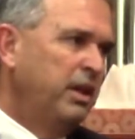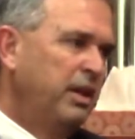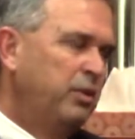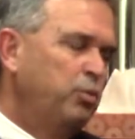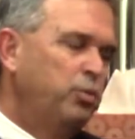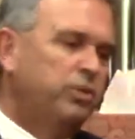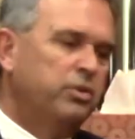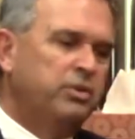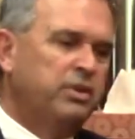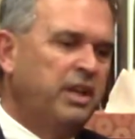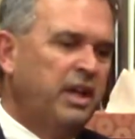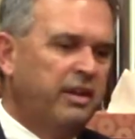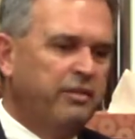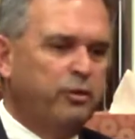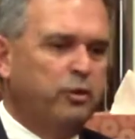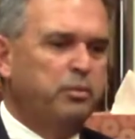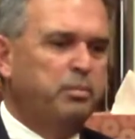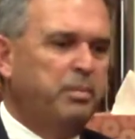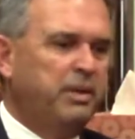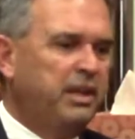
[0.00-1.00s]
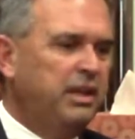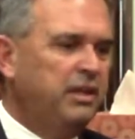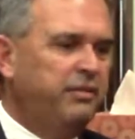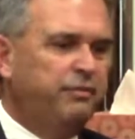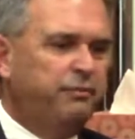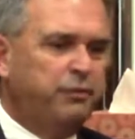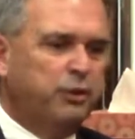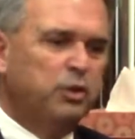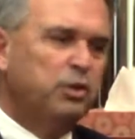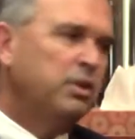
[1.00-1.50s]
And we'll never be
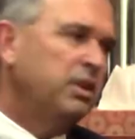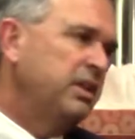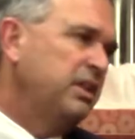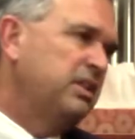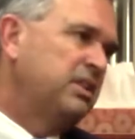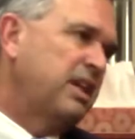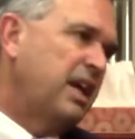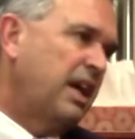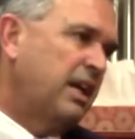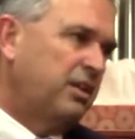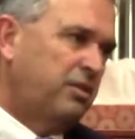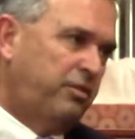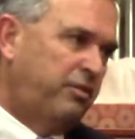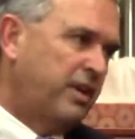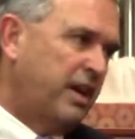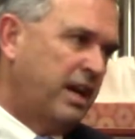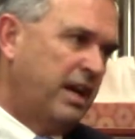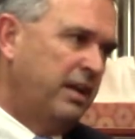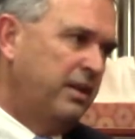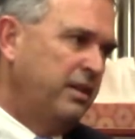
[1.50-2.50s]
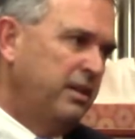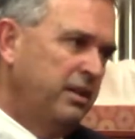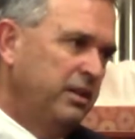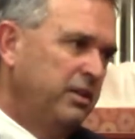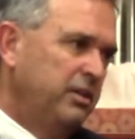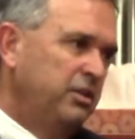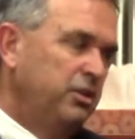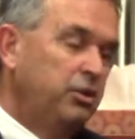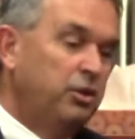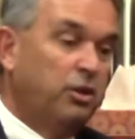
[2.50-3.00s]
fully satisfied.
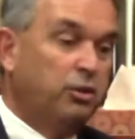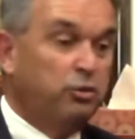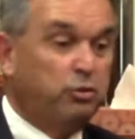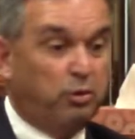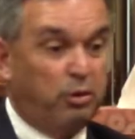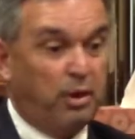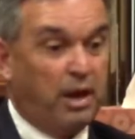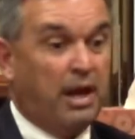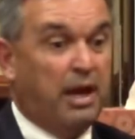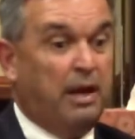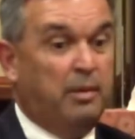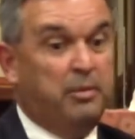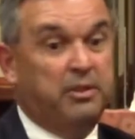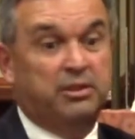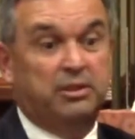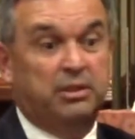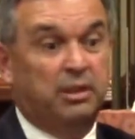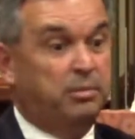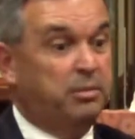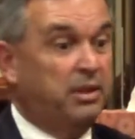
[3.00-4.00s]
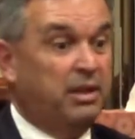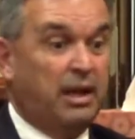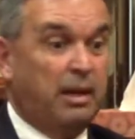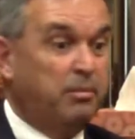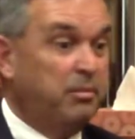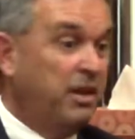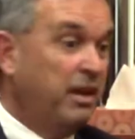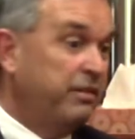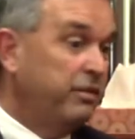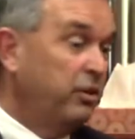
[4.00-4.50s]
crime is something
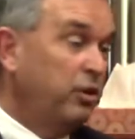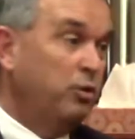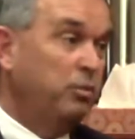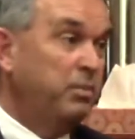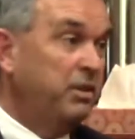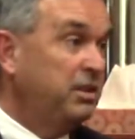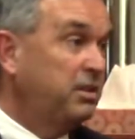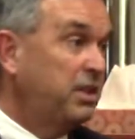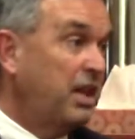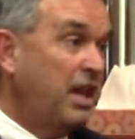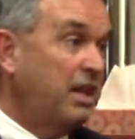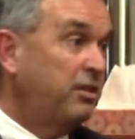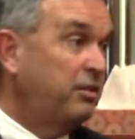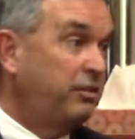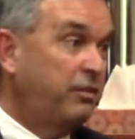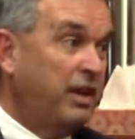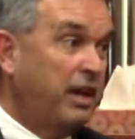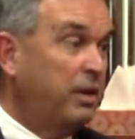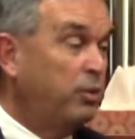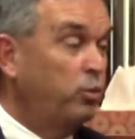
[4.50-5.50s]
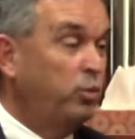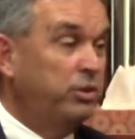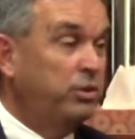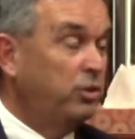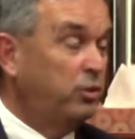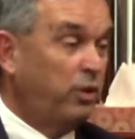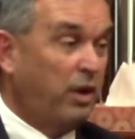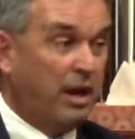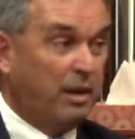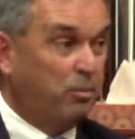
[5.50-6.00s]
I'm never going to be satisfied with the
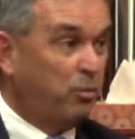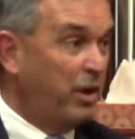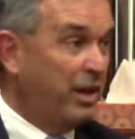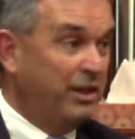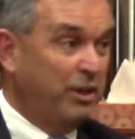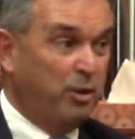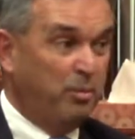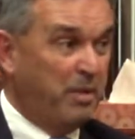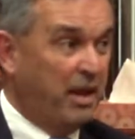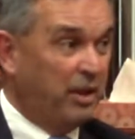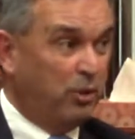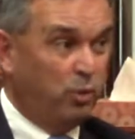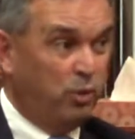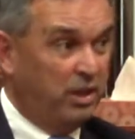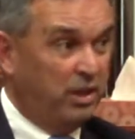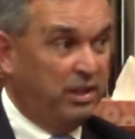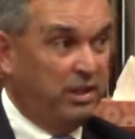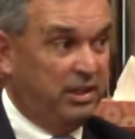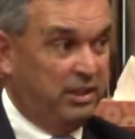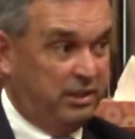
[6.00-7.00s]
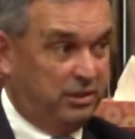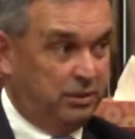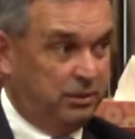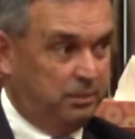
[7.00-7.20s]
crime rate no matter what it is.